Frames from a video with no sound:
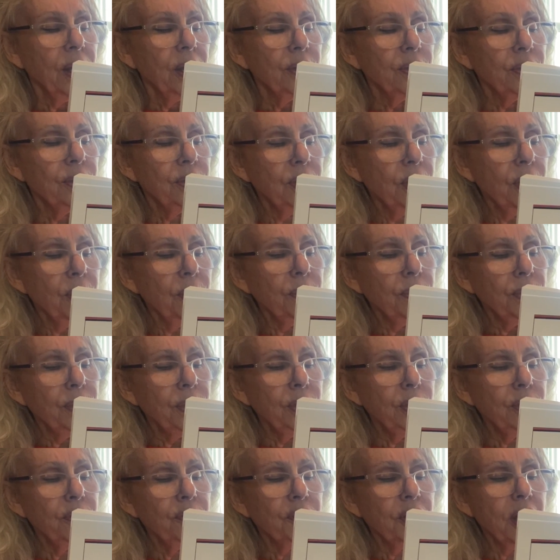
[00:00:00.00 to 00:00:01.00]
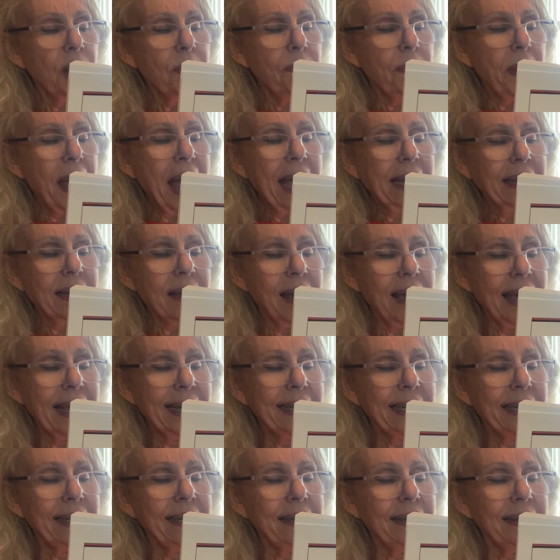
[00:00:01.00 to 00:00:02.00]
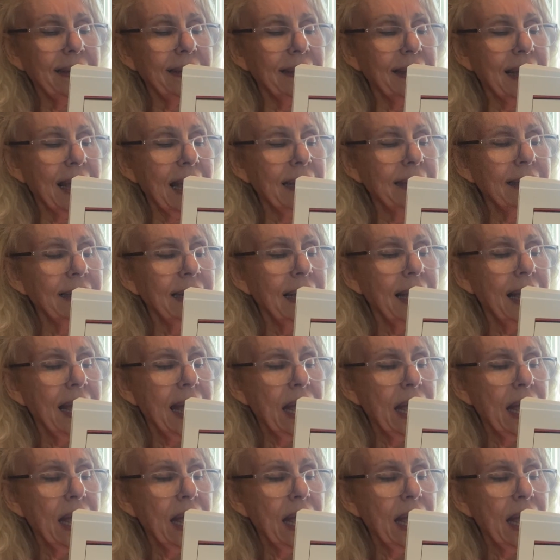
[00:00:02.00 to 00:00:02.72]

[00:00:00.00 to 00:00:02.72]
"So you've come back, Heidi," he said,